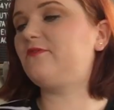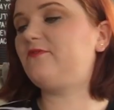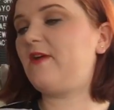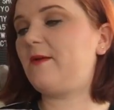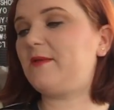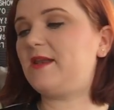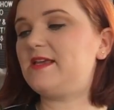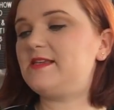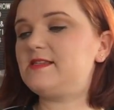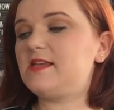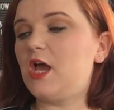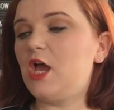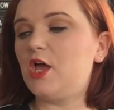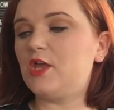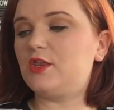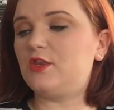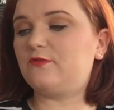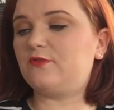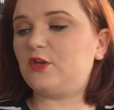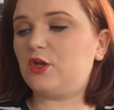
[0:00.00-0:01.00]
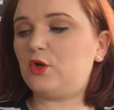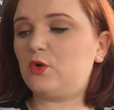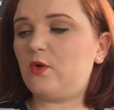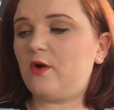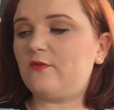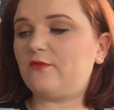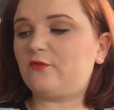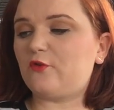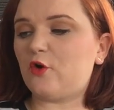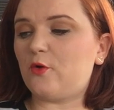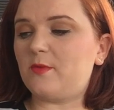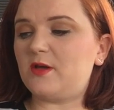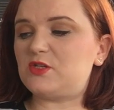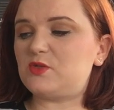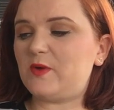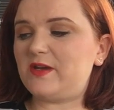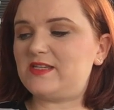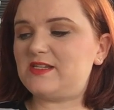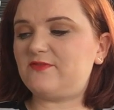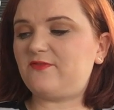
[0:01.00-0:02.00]
a Feminist, The View from
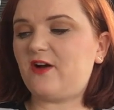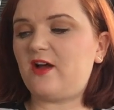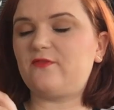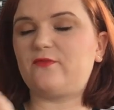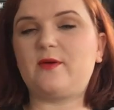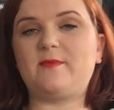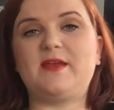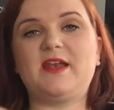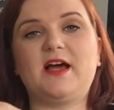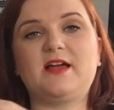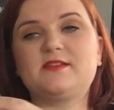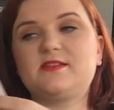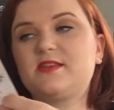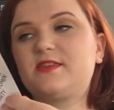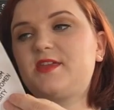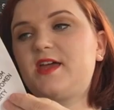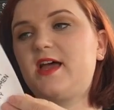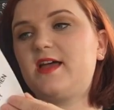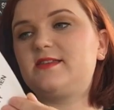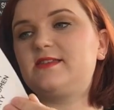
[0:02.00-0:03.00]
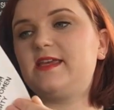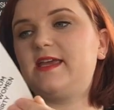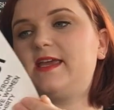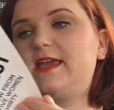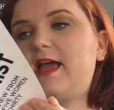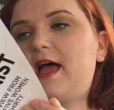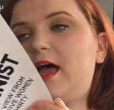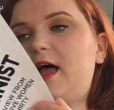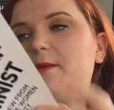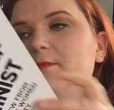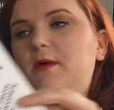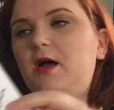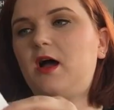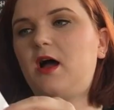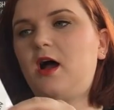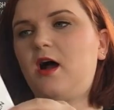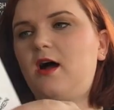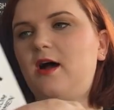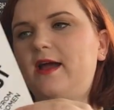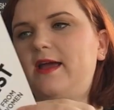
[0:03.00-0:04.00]
25 Women Under 30. Um,
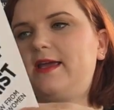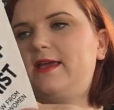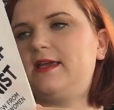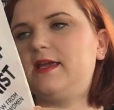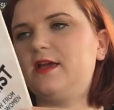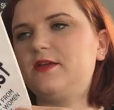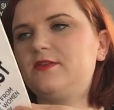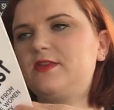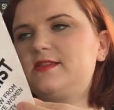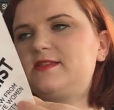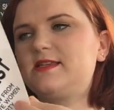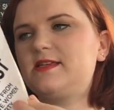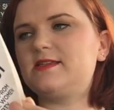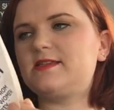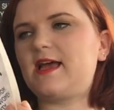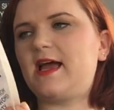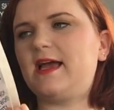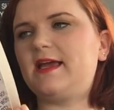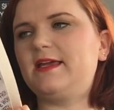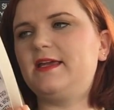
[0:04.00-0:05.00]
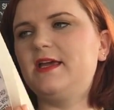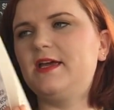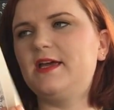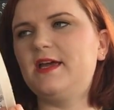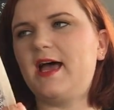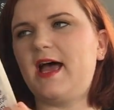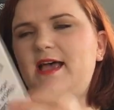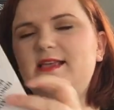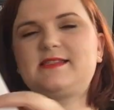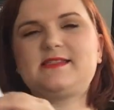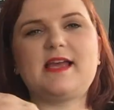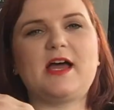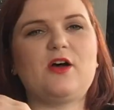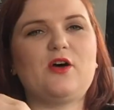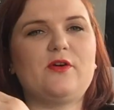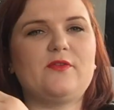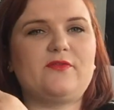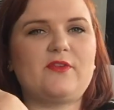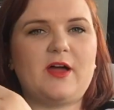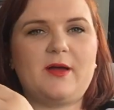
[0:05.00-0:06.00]
I This is a, a set
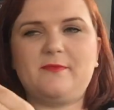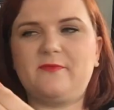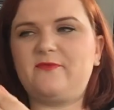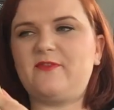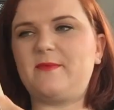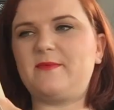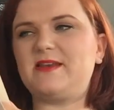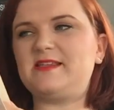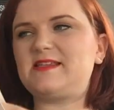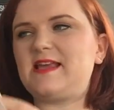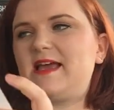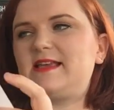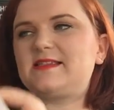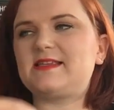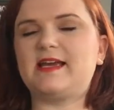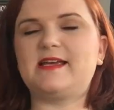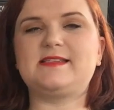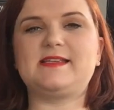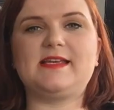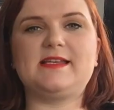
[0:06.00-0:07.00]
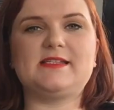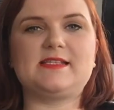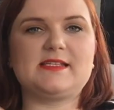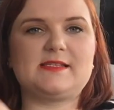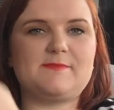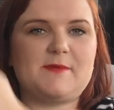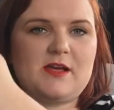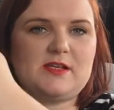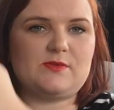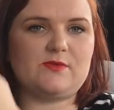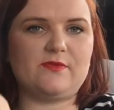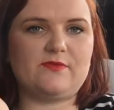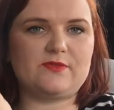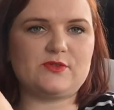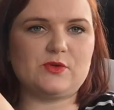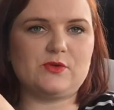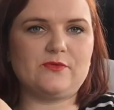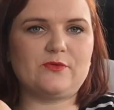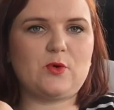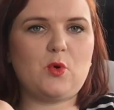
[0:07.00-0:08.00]
of um, feminist essays interspersed with
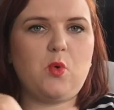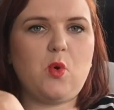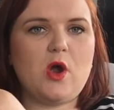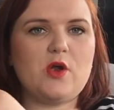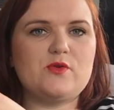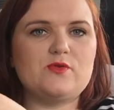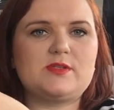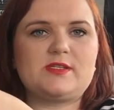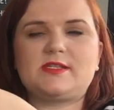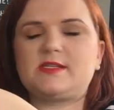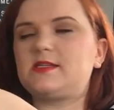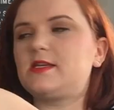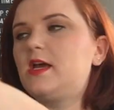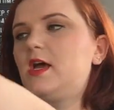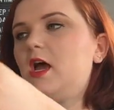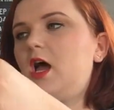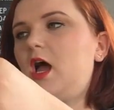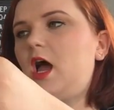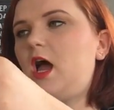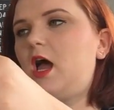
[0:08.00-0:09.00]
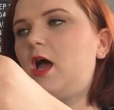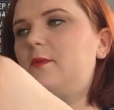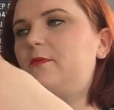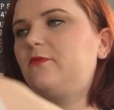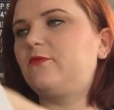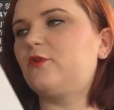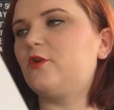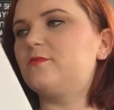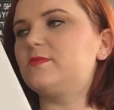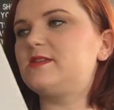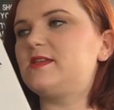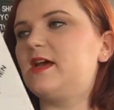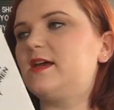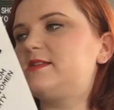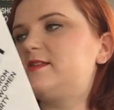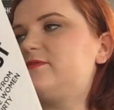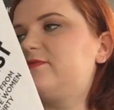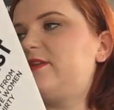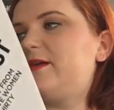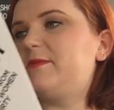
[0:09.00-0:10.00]
sort of quotes um, from
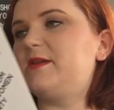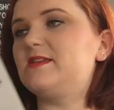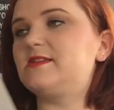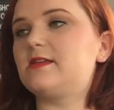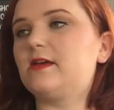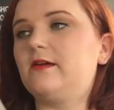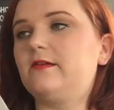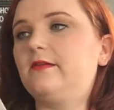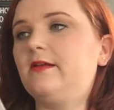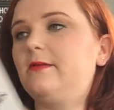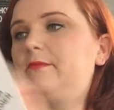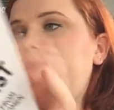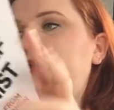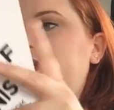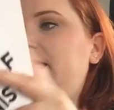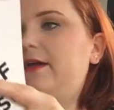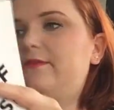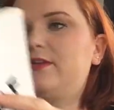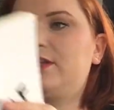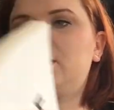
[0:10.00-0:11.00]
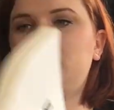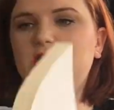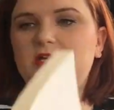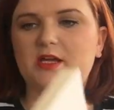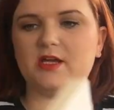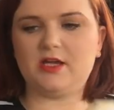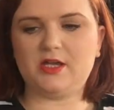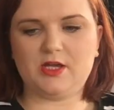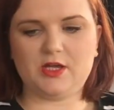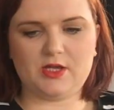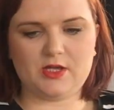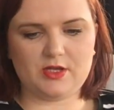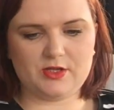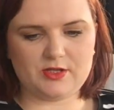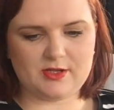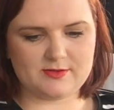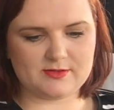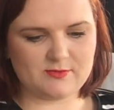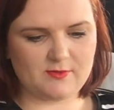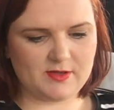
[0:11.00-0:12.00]
certain feminists. So let me have a look.
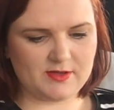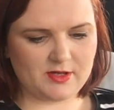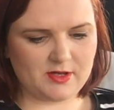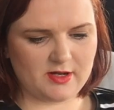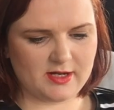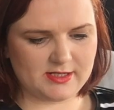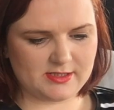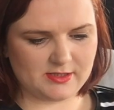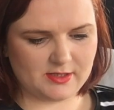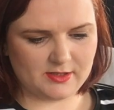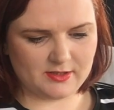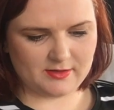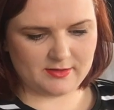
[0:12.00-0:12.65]
There was one that I'd,